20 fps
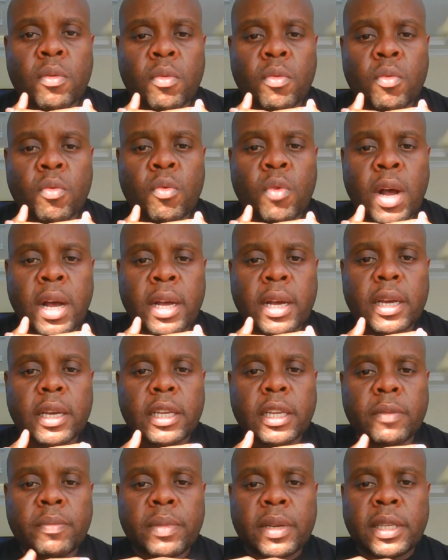work
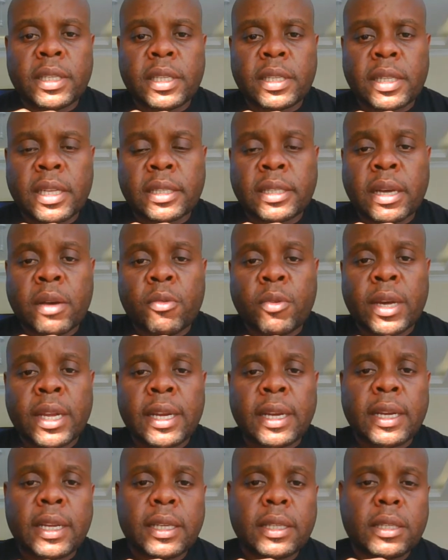in places that are well
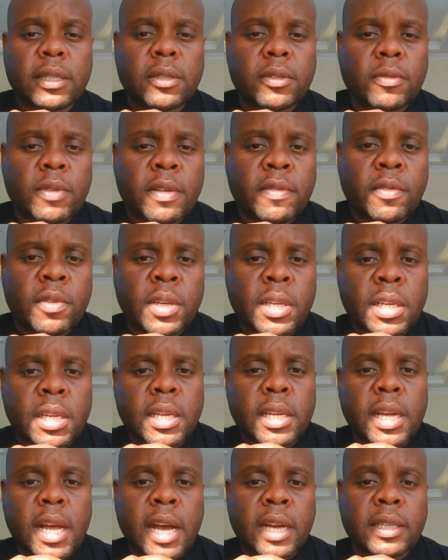lit to avoid
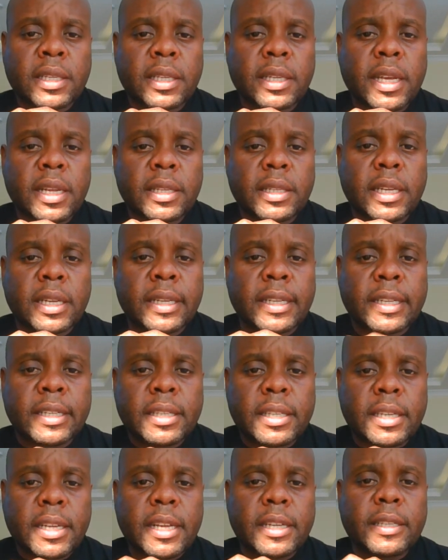accidents and
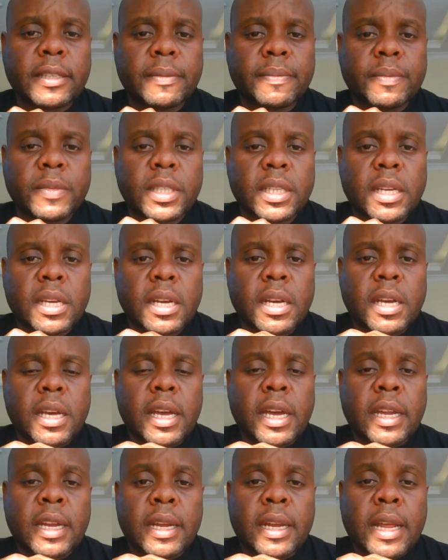incidents.
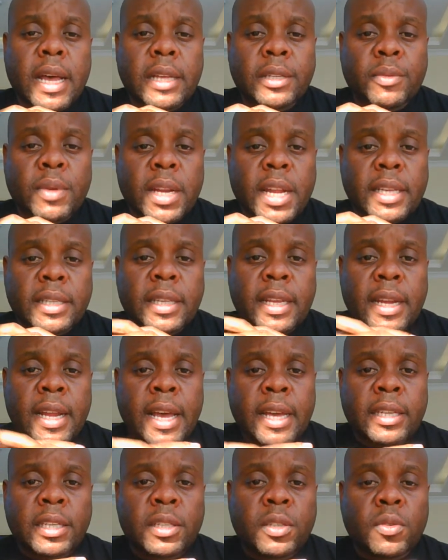And as well as the
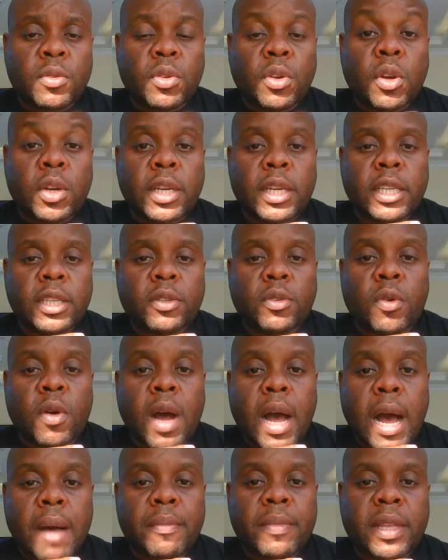light do not need to
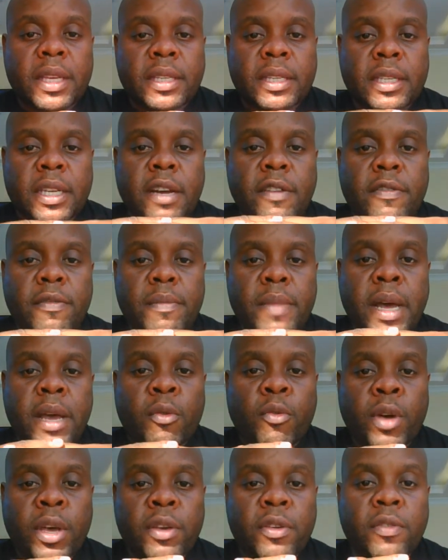harm the staff by
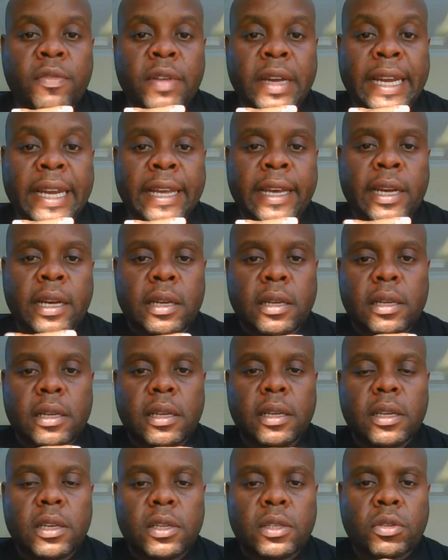way of glare.
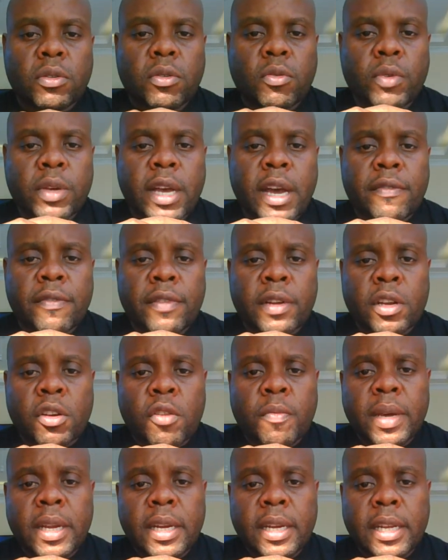So we have
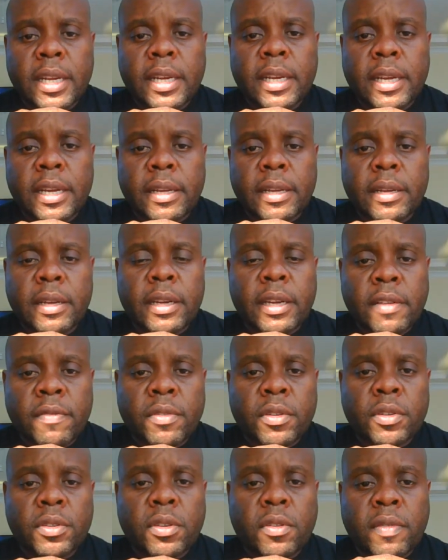recommended
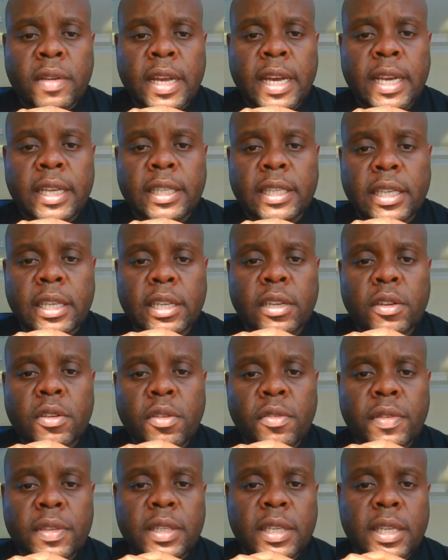levels of lighting in
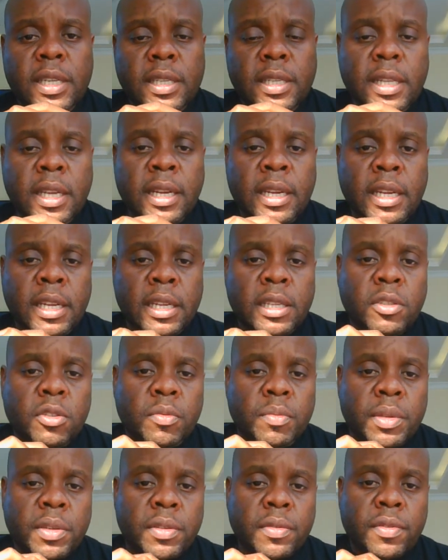offices that needs
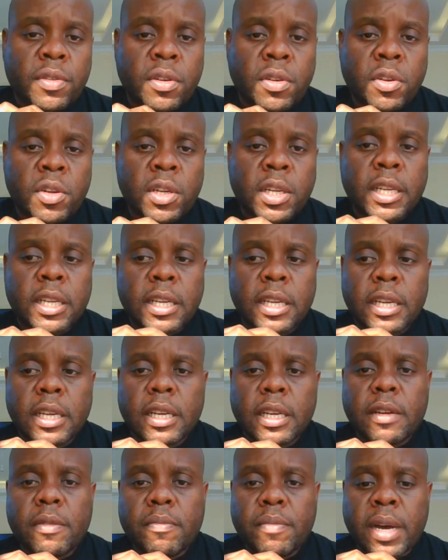to be followed
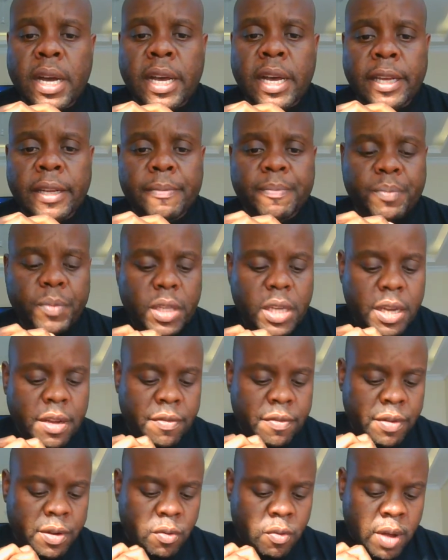by
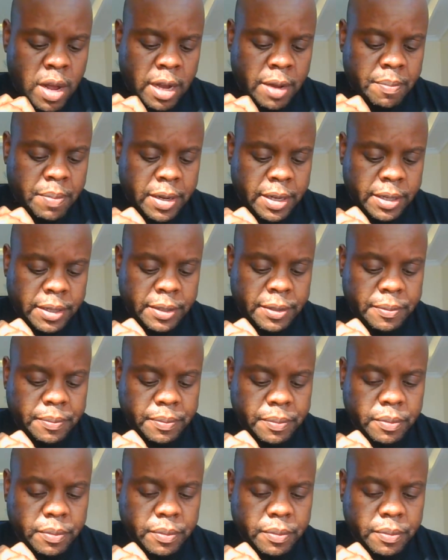every workplace.